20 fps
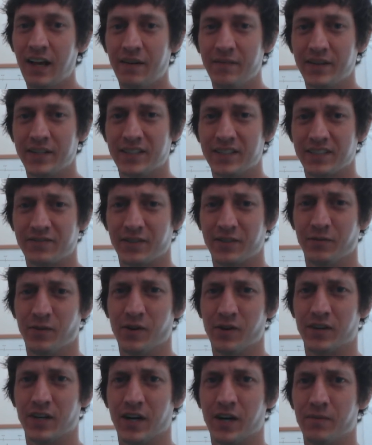I mean, just we
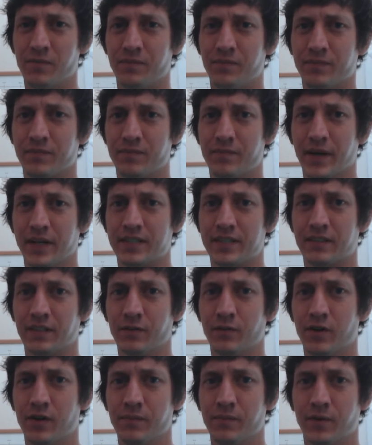woke up
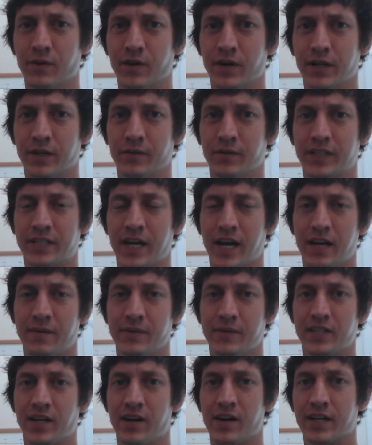basically one morning, we'd kind
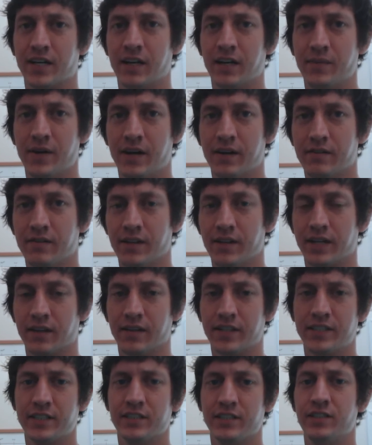of been talking about it, and we're like,
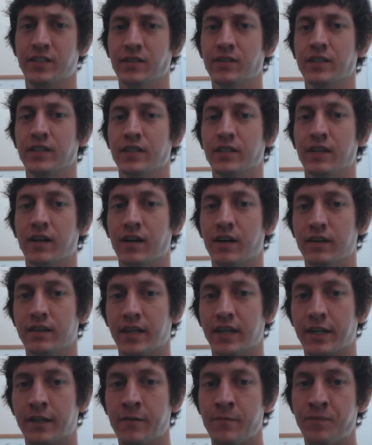let's just do it, and
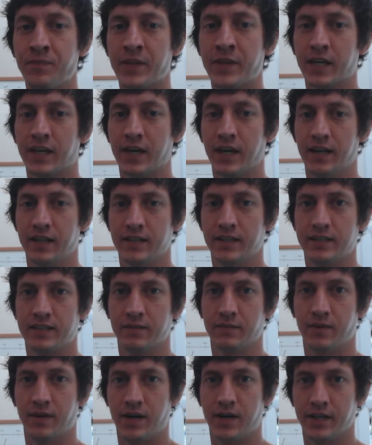like kind of did
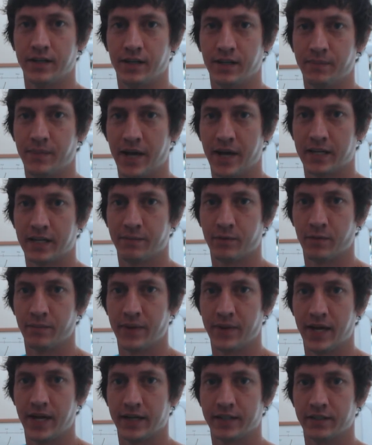some laundry, packed up our
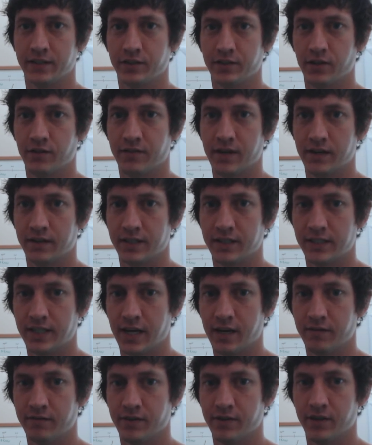bags, and drove out to
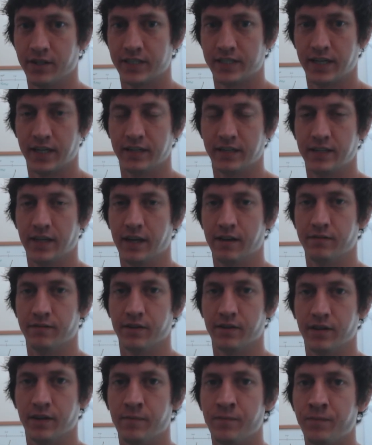Denver, stayed in
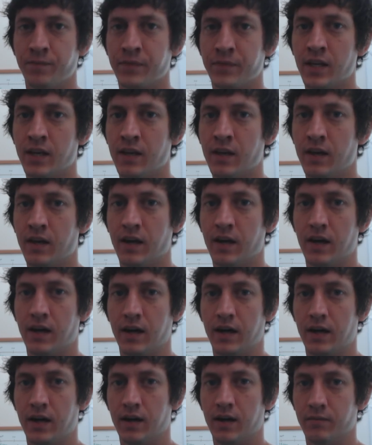Denver
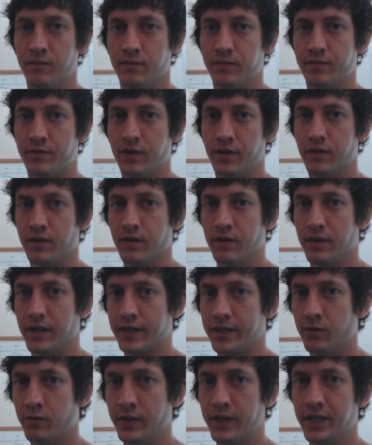for
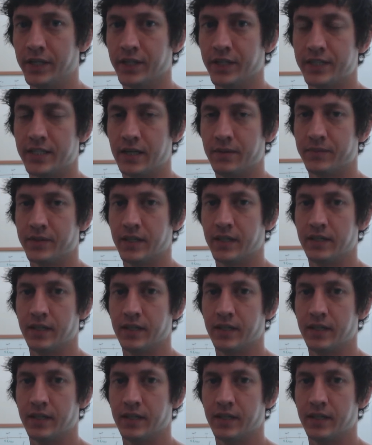like a week or something.